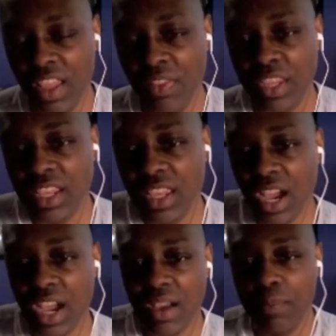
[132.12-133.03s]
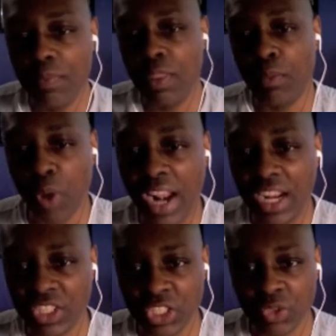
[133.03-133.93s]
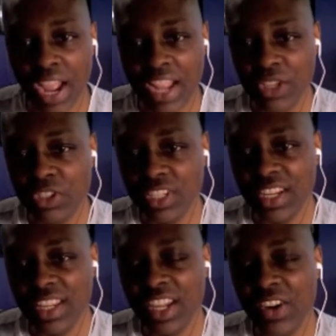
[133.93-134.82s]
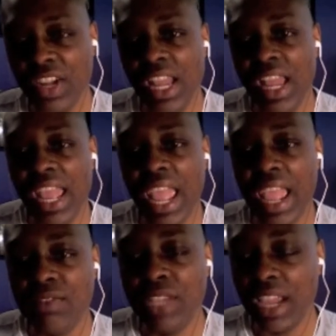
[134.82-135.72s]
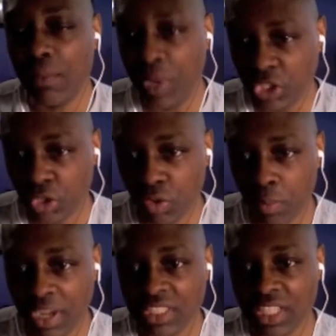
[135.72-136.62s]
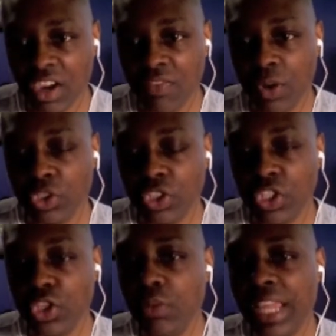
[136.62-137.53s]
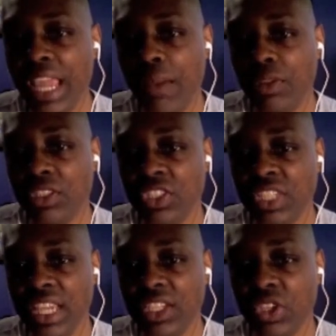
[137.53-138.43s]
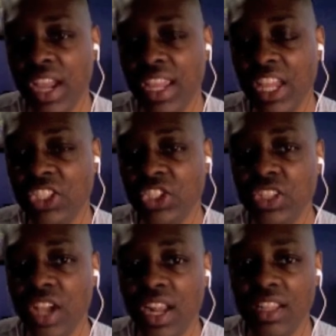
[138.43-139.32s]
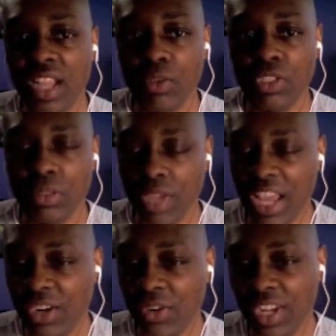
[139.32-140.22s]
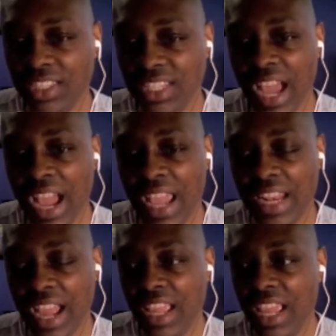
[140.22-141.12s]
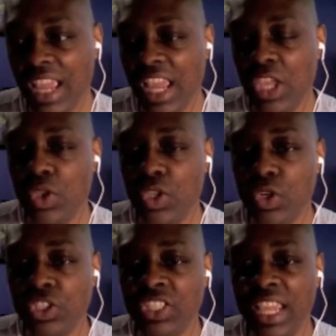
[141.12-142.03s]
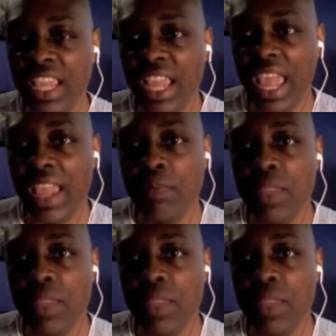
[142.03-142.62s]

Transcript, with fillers: the uh, the product just right. You see it here, and take a picture with my cell phone so you'd be able to see it. So I guess she thought that I was some kind of crazy guy, and I you, you're seeing a